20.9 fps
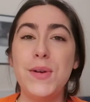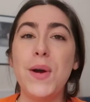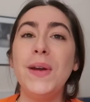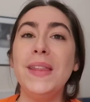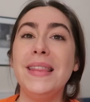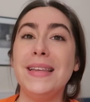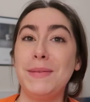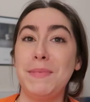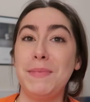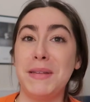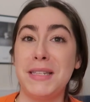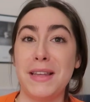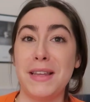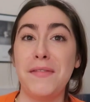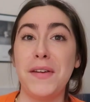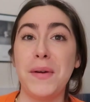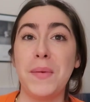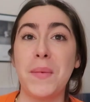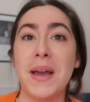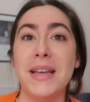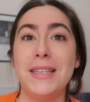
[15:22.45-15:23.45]
Not in the
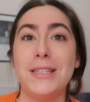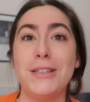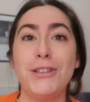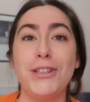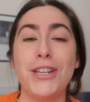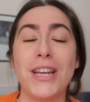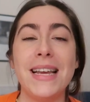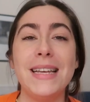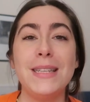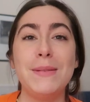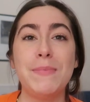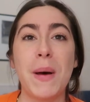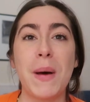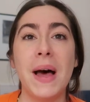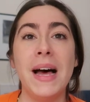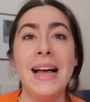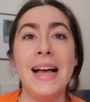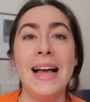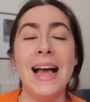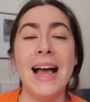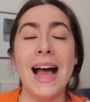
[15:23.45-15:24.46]
specific ways that she is,
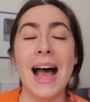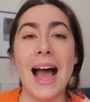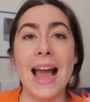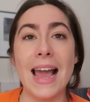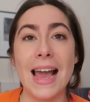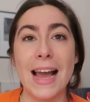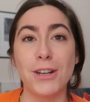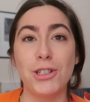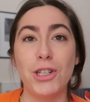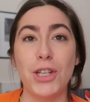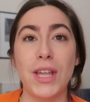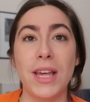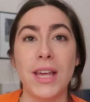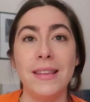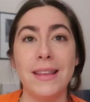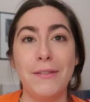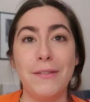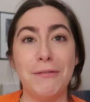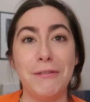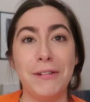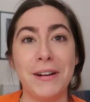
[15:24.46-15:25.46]
but I actually think
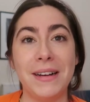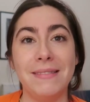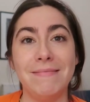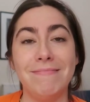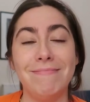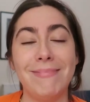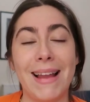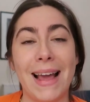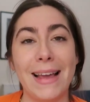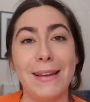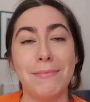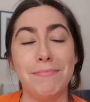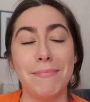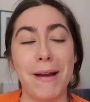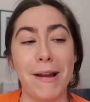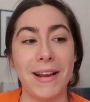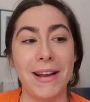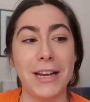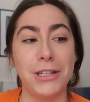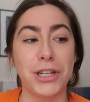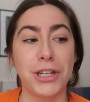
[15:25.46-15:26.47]
they've re like
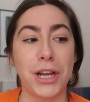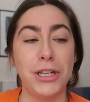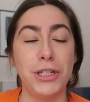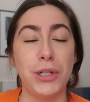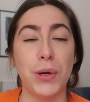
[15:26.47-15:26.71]
Mary H K.